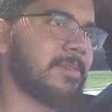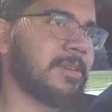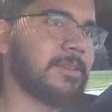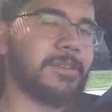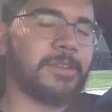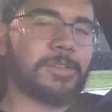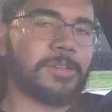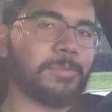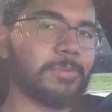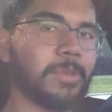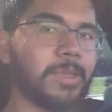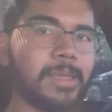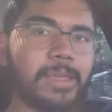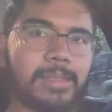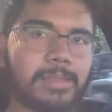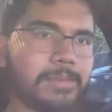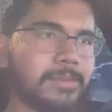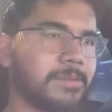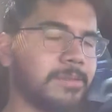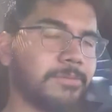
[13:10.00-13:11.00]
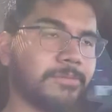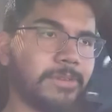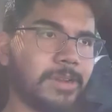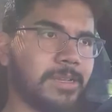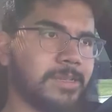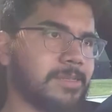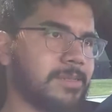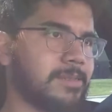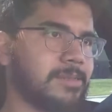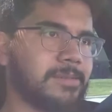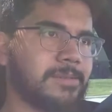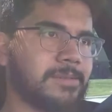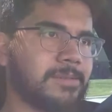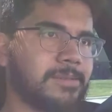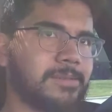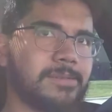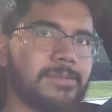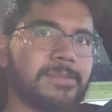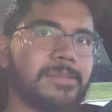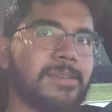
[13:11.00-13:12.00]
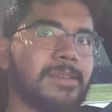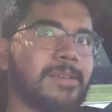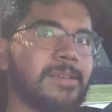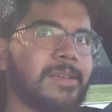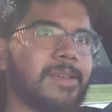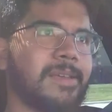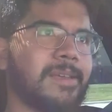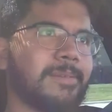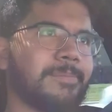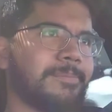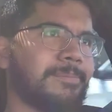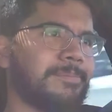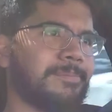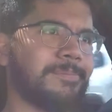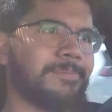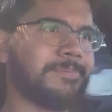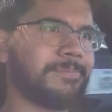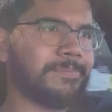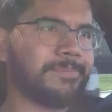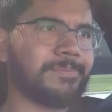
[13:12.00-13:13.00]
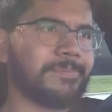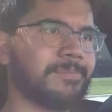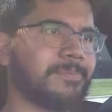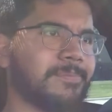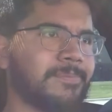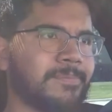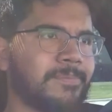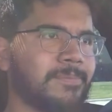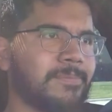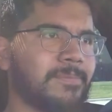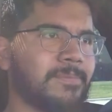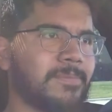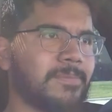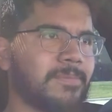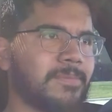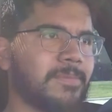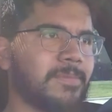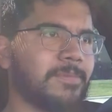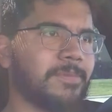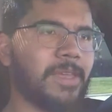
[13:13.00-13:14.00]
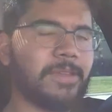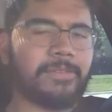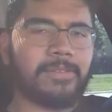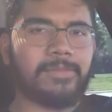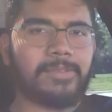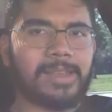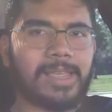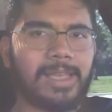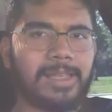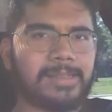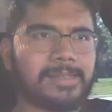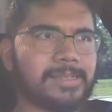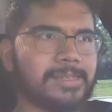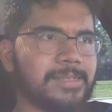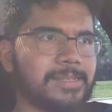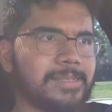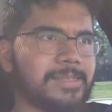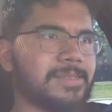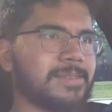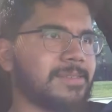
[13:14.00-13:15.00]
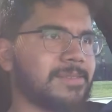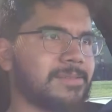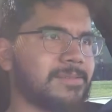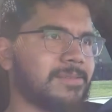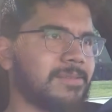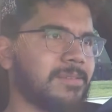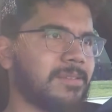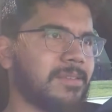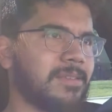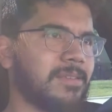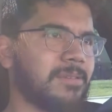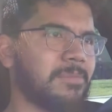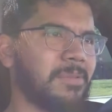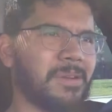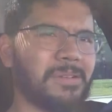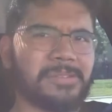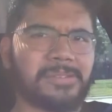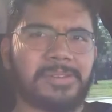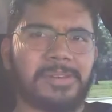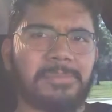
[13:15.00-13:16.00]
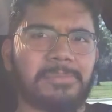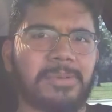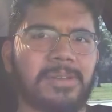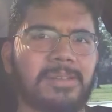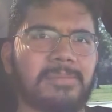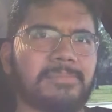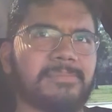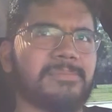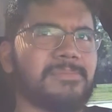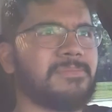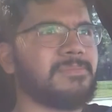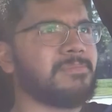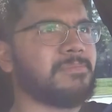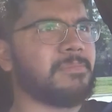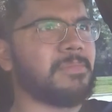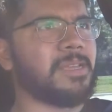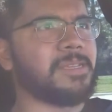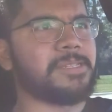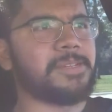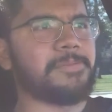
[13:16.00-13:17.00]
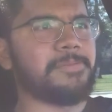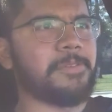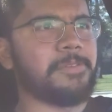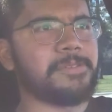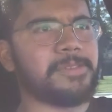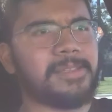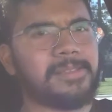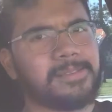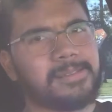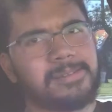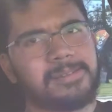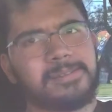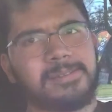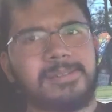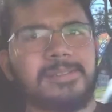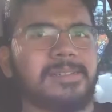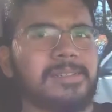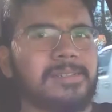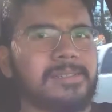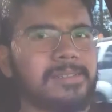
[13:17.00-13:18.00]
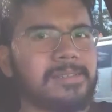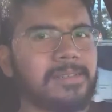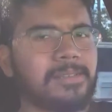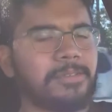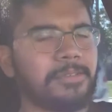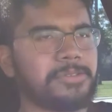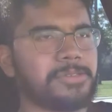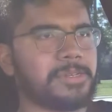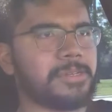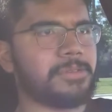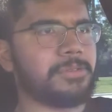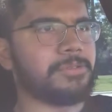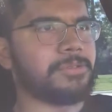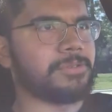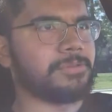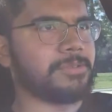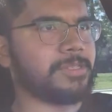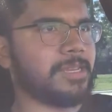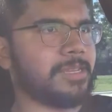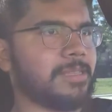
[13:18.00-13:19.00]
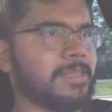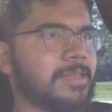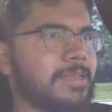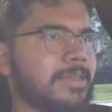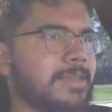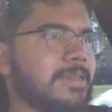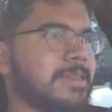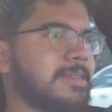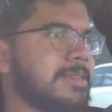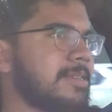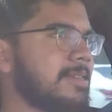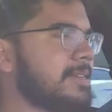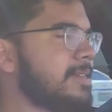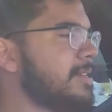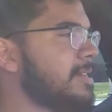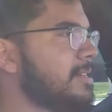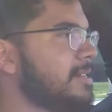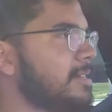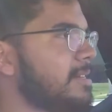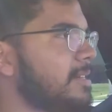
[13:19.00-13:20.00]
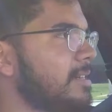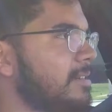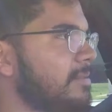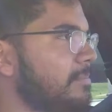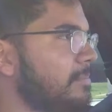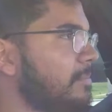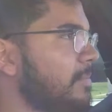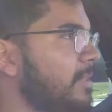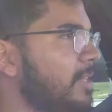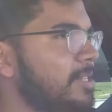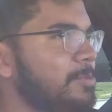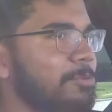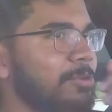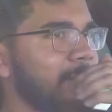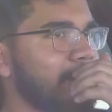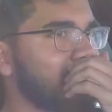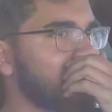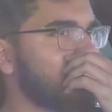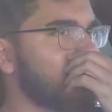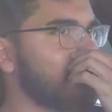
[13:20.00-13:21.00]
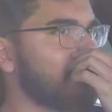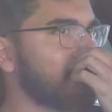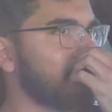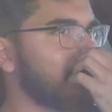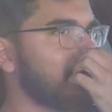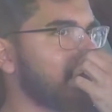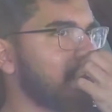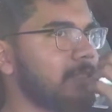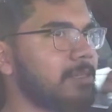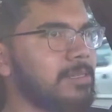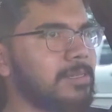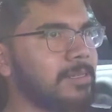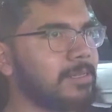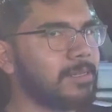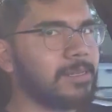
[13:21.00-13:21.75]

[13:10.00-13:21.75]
Conductor plate, rust, valve cover gaskets, power steering pump, mass airflow sensor. Those are the usuals, I think. But that's pretty much it, really.